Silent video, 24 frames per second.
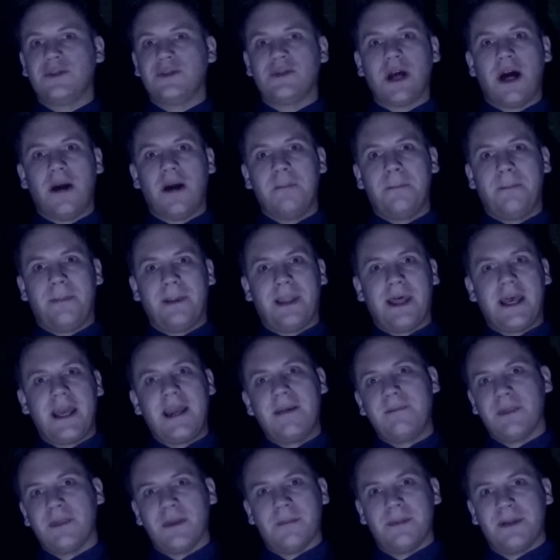You can't
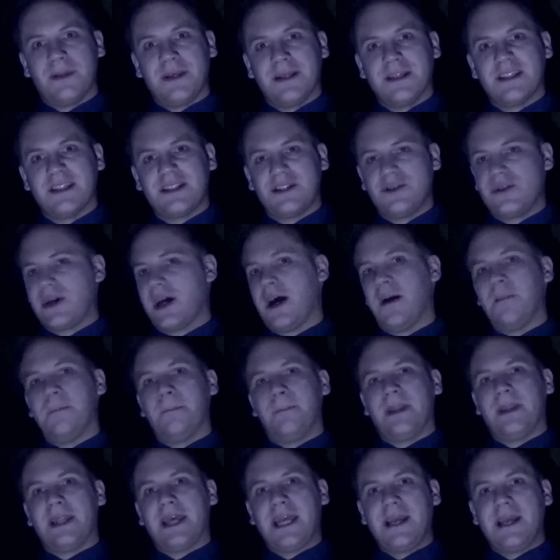blame the beast, you can't
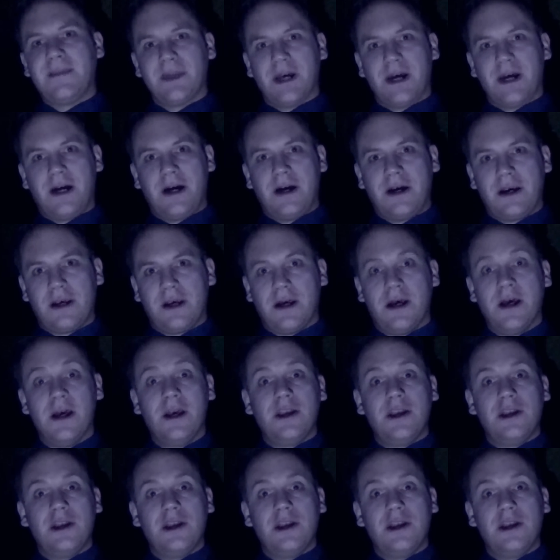blame the hunger.